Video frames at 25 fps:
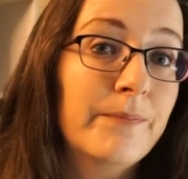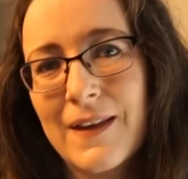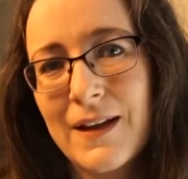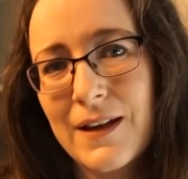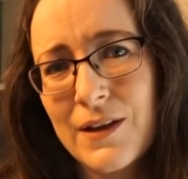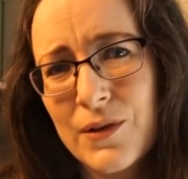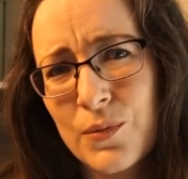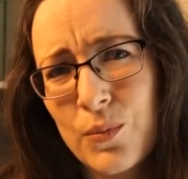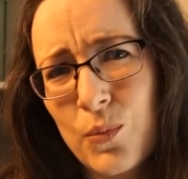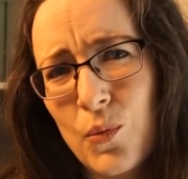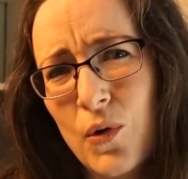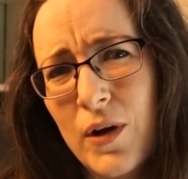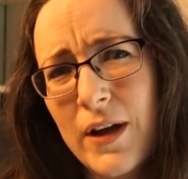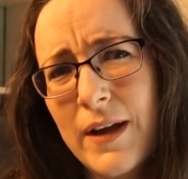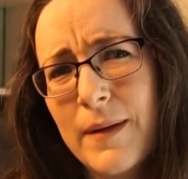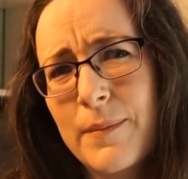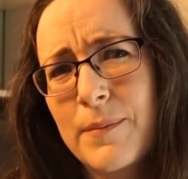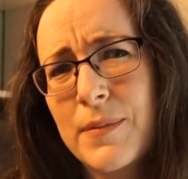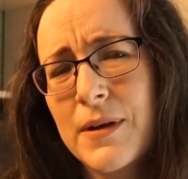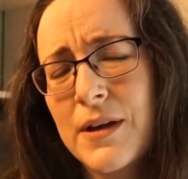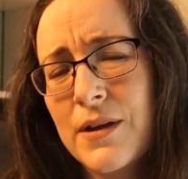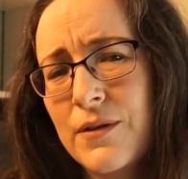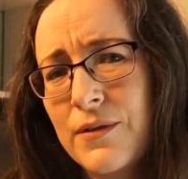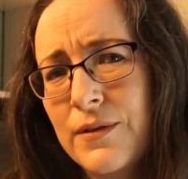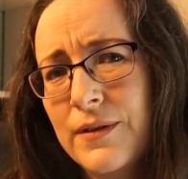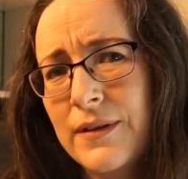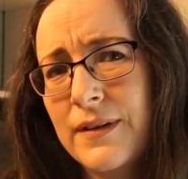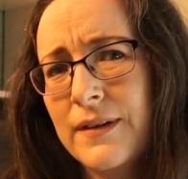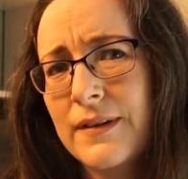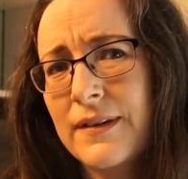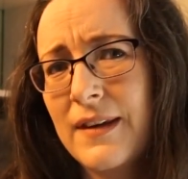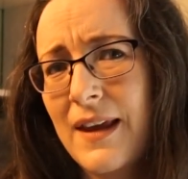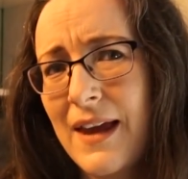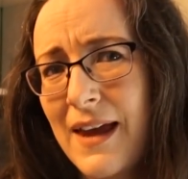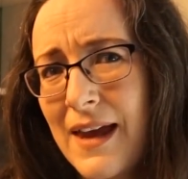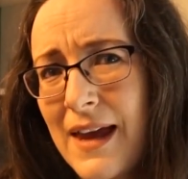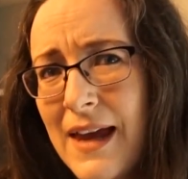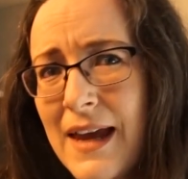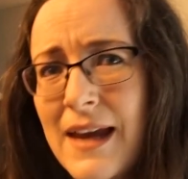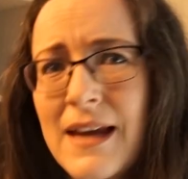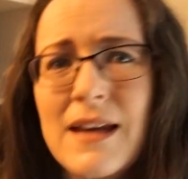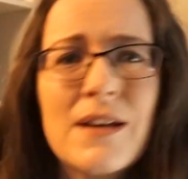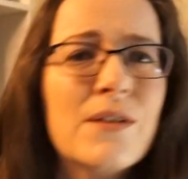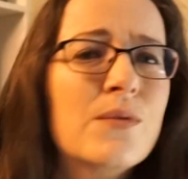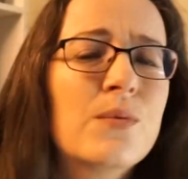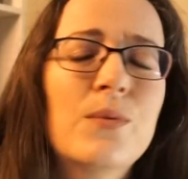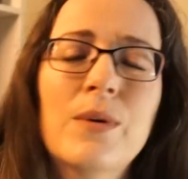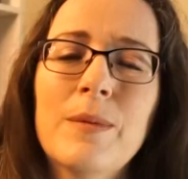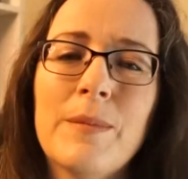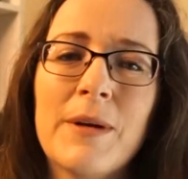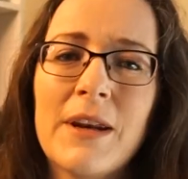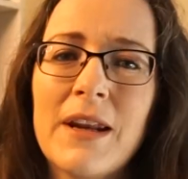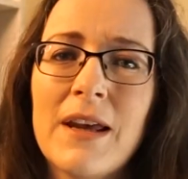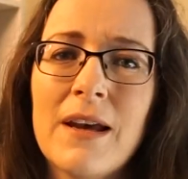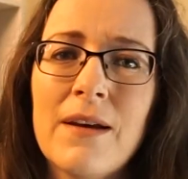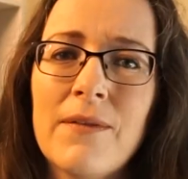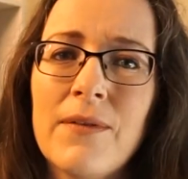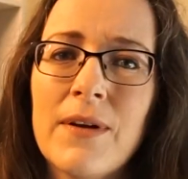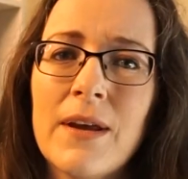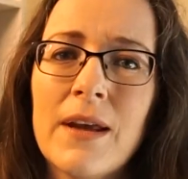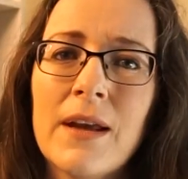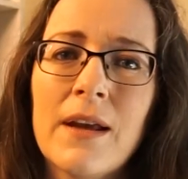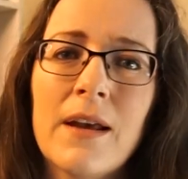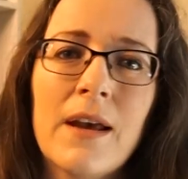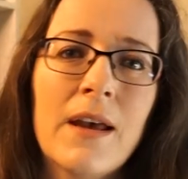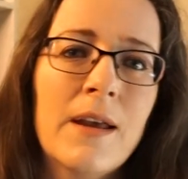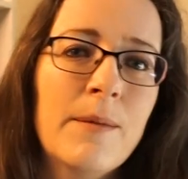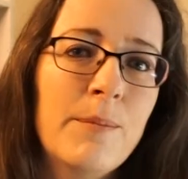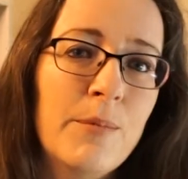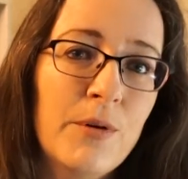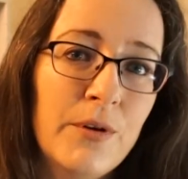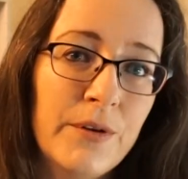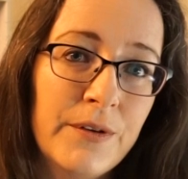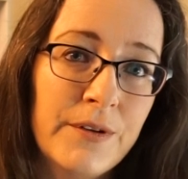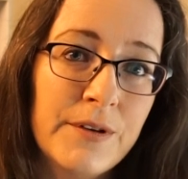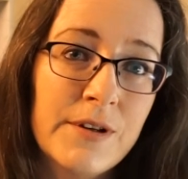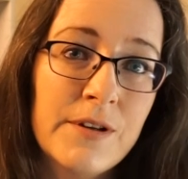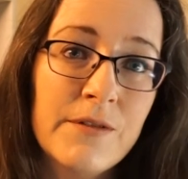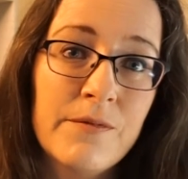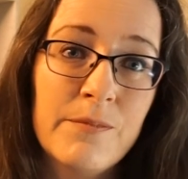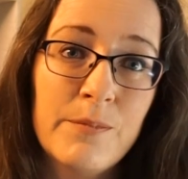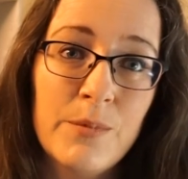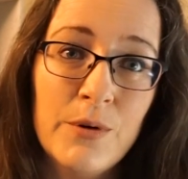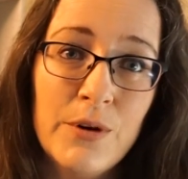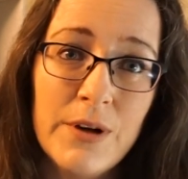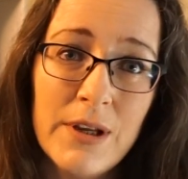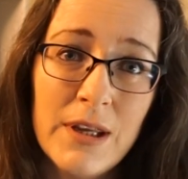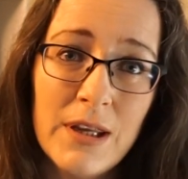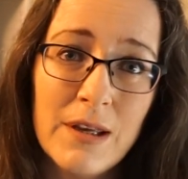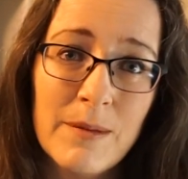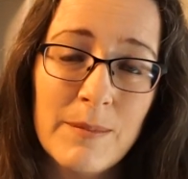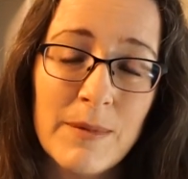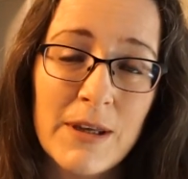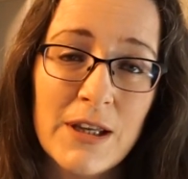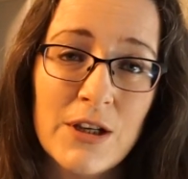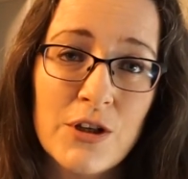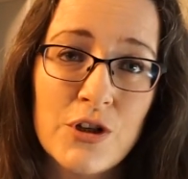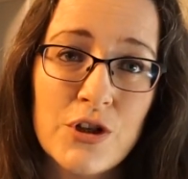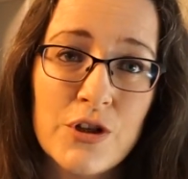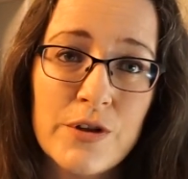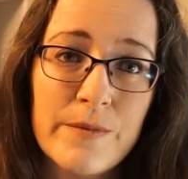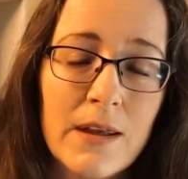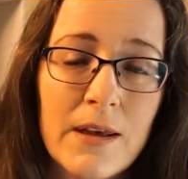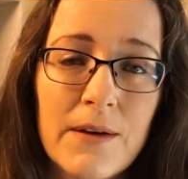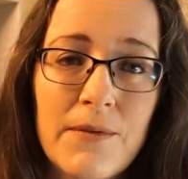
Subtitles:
That's why abusers hate women having a positive body image.